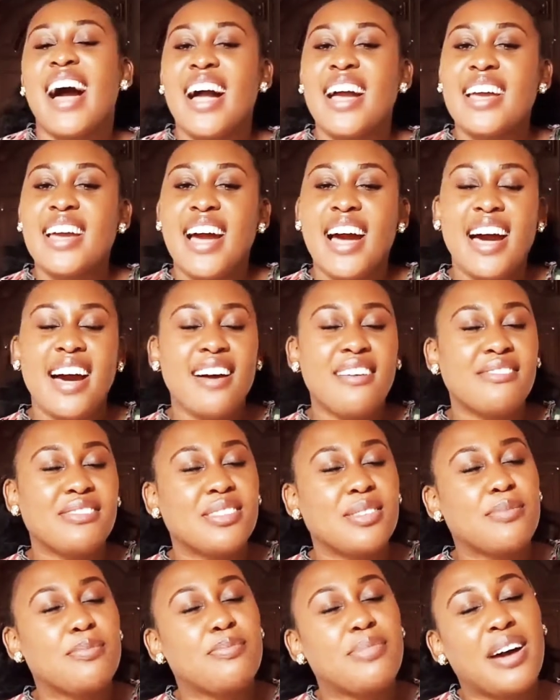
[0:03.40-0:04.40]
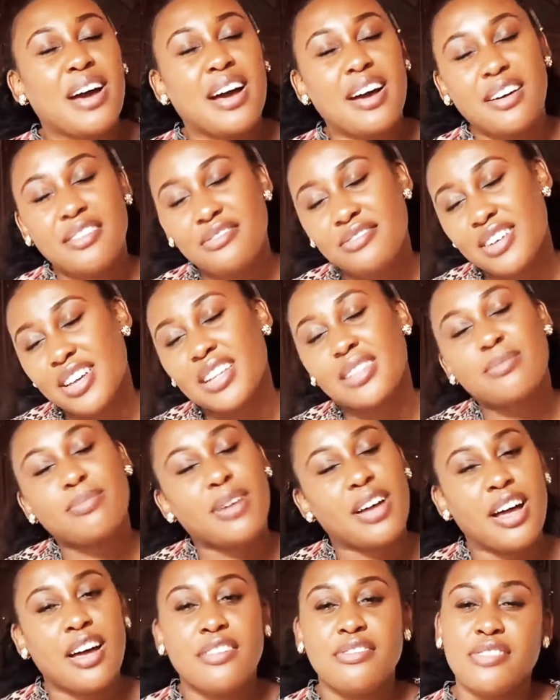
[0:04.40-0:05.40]
I have the perfect
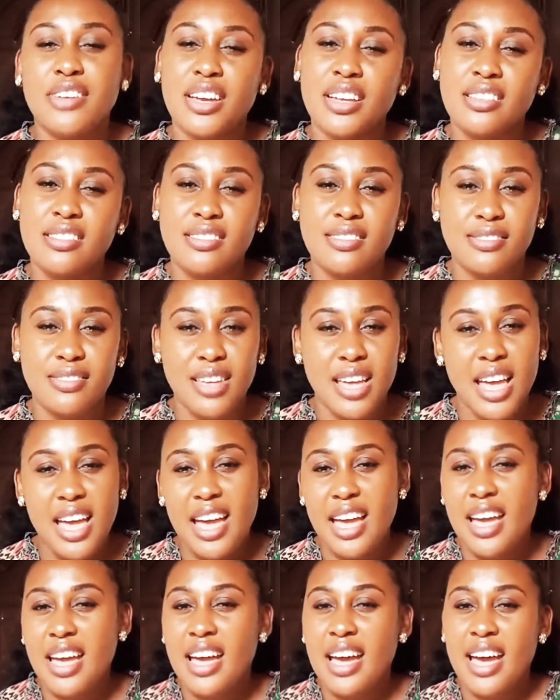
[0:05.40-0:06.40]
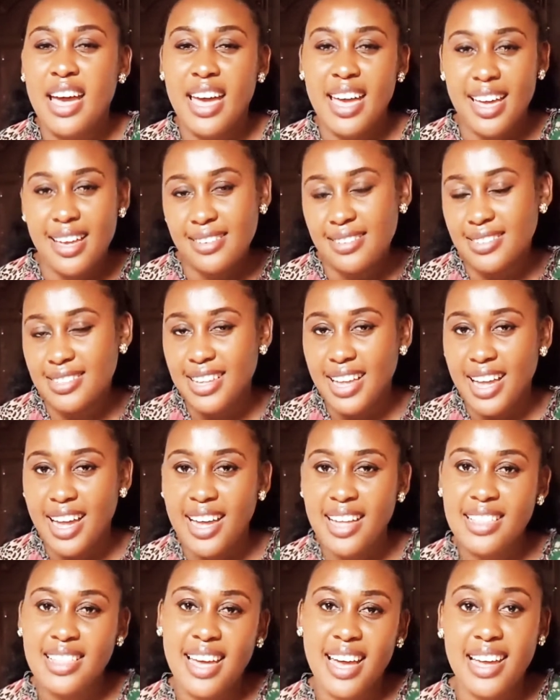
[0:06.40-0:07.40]

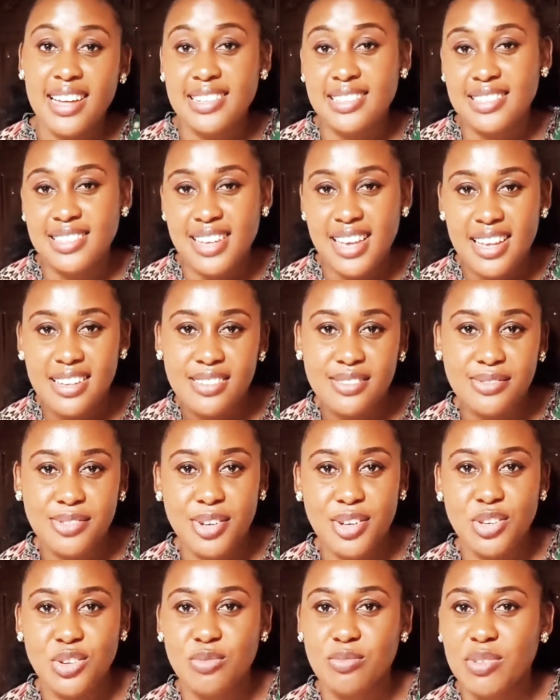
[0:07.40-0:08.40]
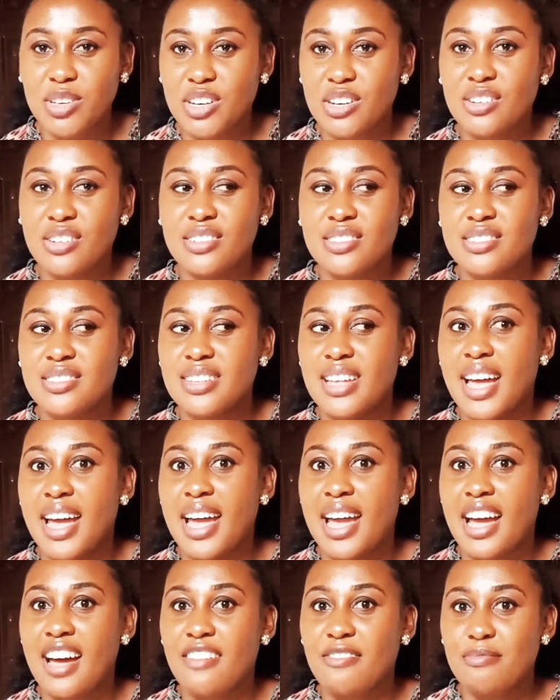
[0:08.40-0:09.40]
hairstyle ideas for you because
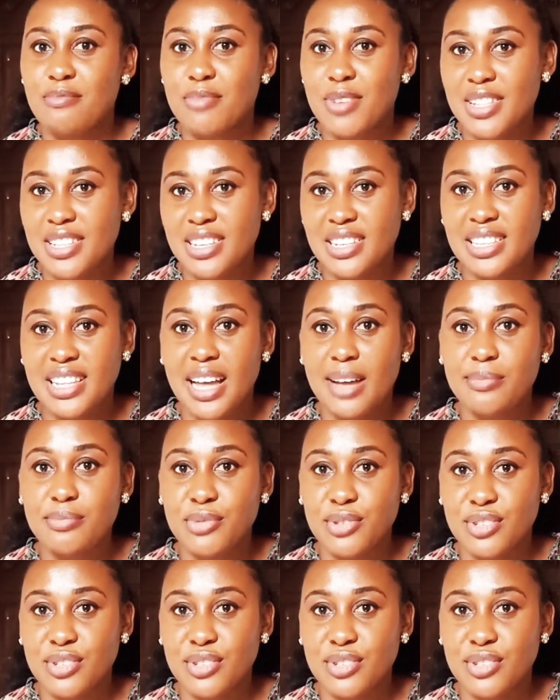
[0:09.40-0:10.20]
I have been in that